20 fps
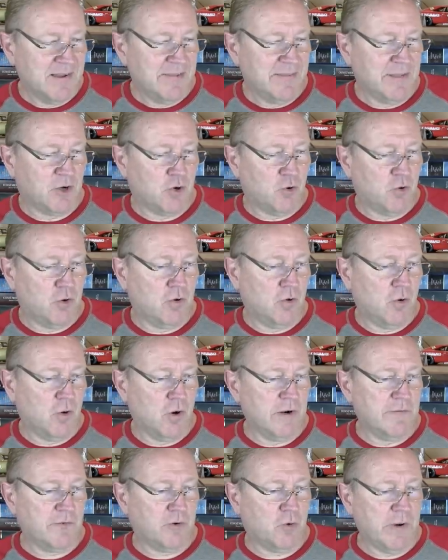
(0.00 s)
The
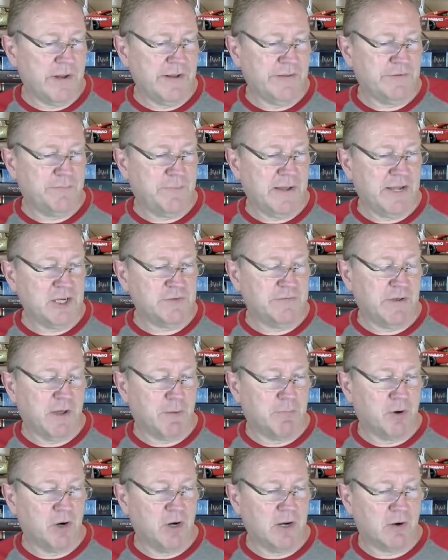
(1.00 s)
Court of Queen's Bench of
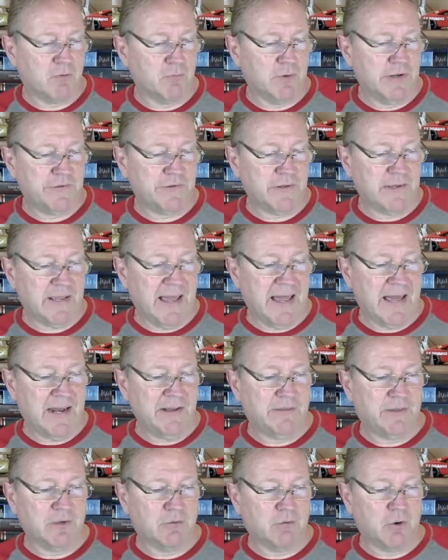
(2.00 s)
Alberta recently
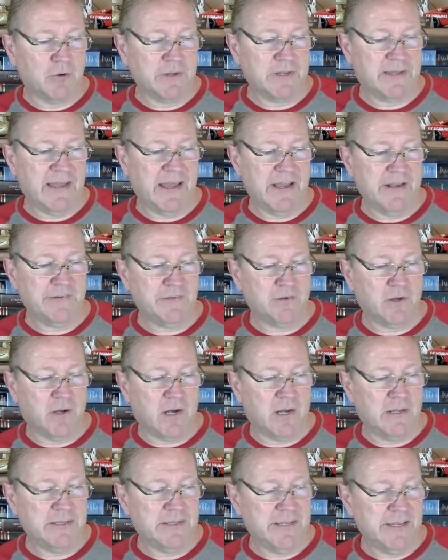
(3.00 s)
added to the growing case
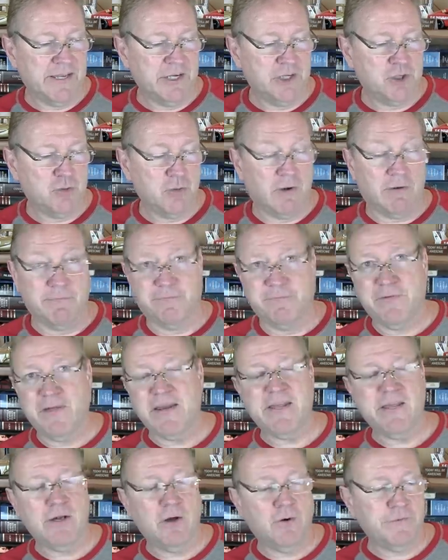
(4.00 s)
law on the issue of
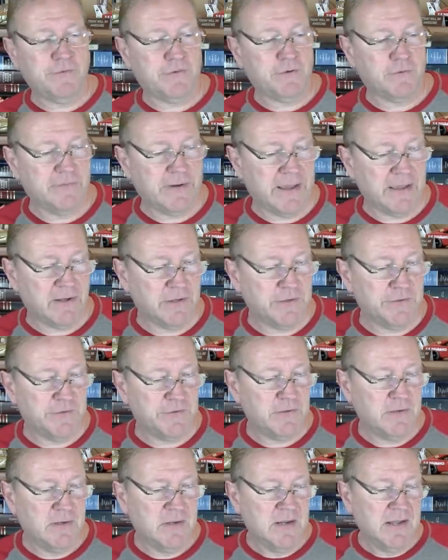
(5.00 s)
video
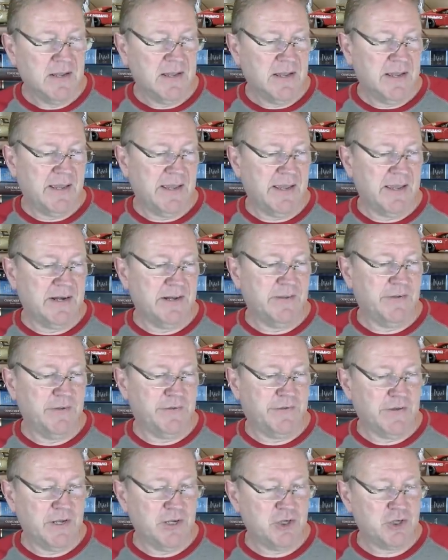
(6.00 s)
surveillance in a
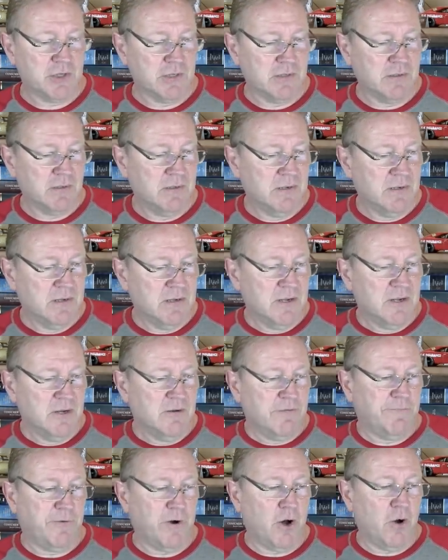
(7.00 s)
decision.
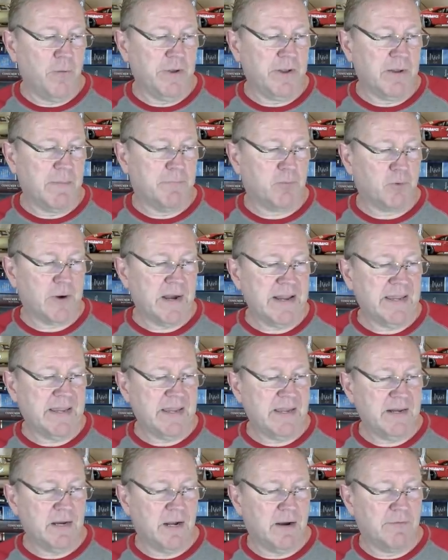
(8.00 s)
Following a
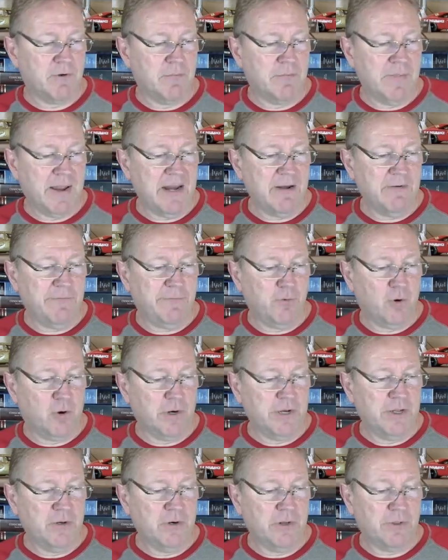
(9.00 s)
break-in of her main
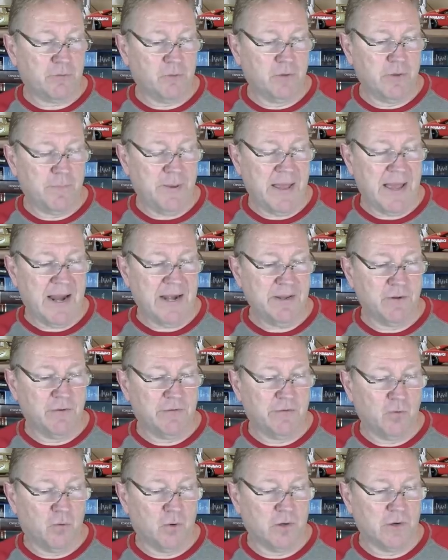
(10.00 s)
floor unit through the patio
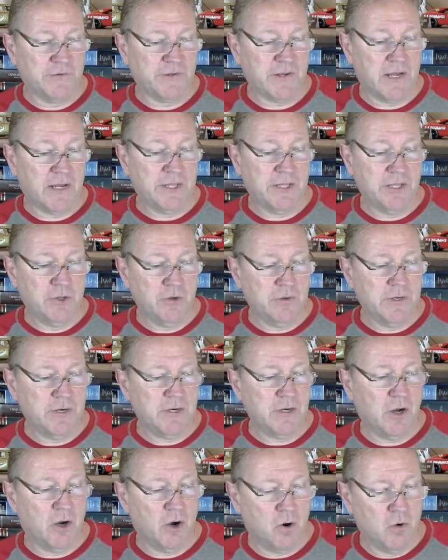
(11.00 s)
doors, a
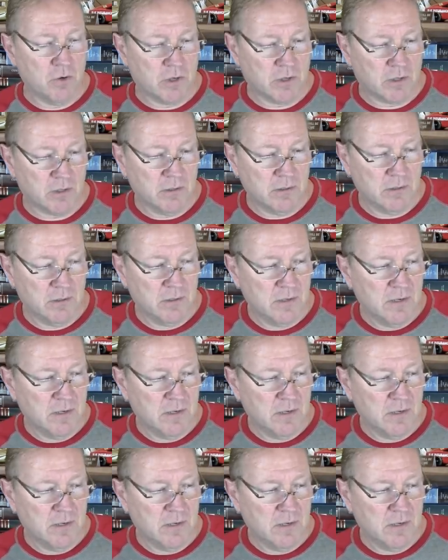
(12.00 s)
unit owner